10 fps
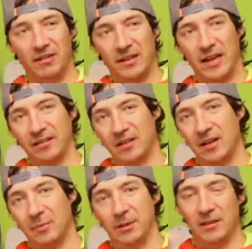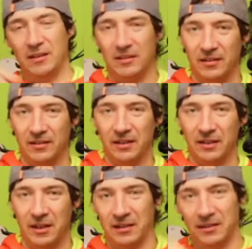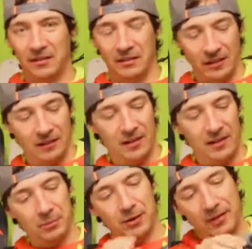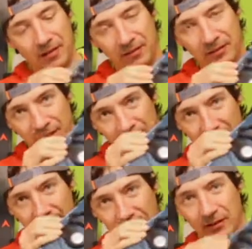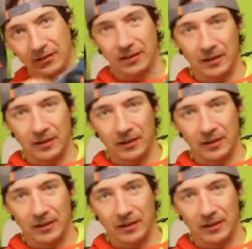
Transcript: gets iced up and then it doesn't again, and then it's iced up and then it gets inside,